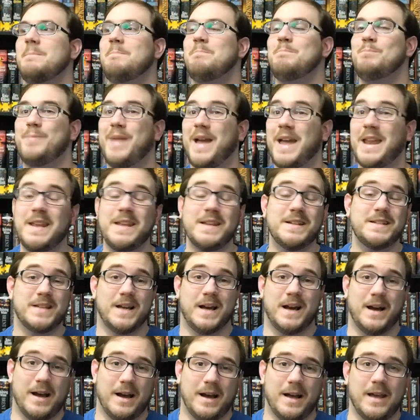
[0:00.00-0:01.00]
Many
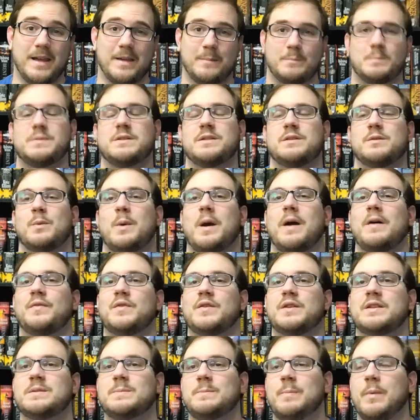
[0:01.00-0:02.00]
times
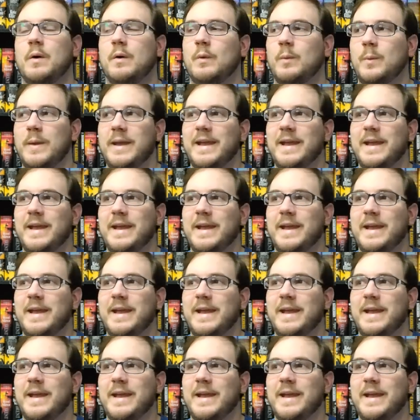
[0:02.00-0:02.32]
throughout this book,